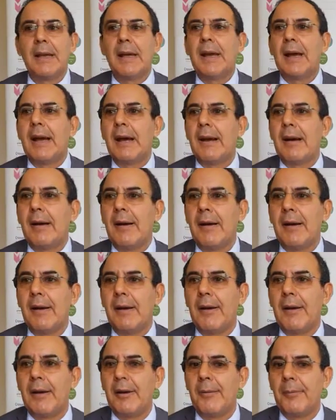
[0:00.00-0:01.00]

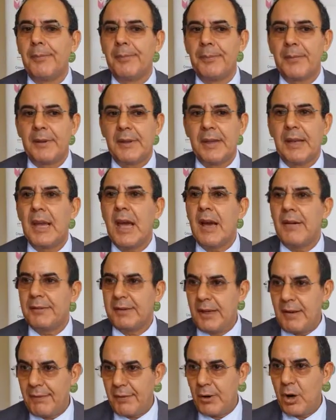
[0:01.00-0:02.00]
they have
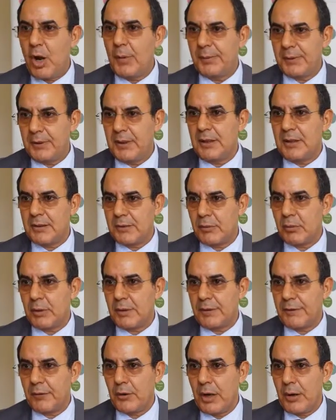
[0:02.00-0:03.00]
developed this
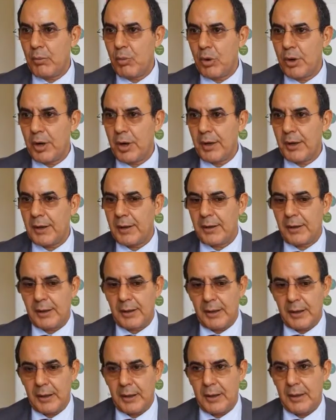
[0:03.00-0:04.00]
framework
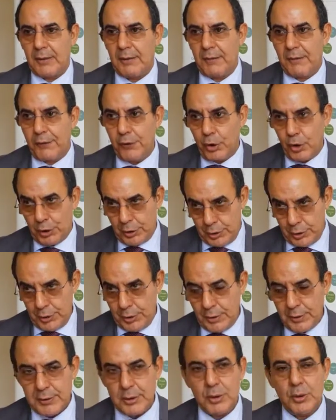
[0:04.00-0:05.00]

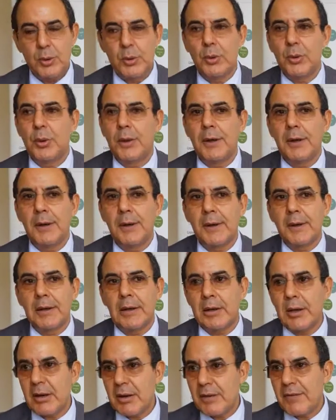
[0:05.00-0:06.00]
further to
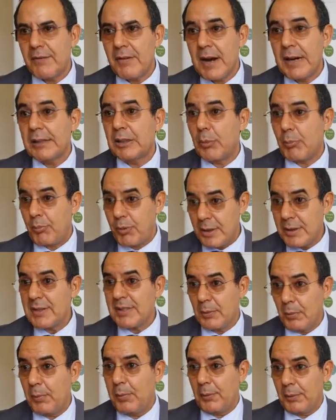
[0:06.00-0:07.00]
clarify the
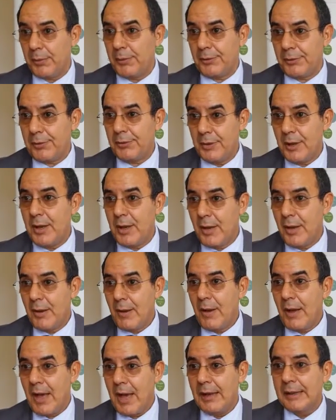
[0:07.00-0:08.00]
principles
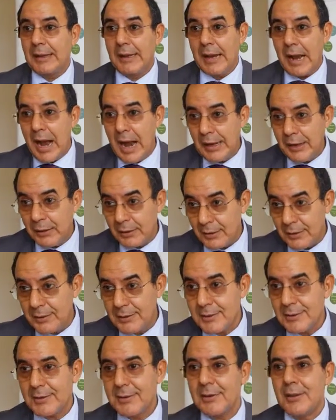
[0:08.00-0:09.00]
and the
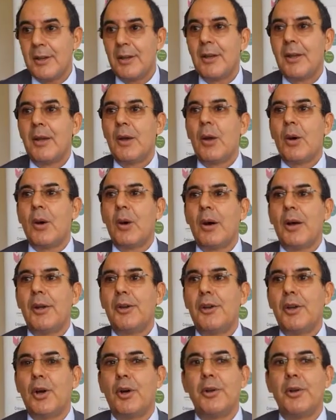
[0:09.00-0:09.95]
guidelines on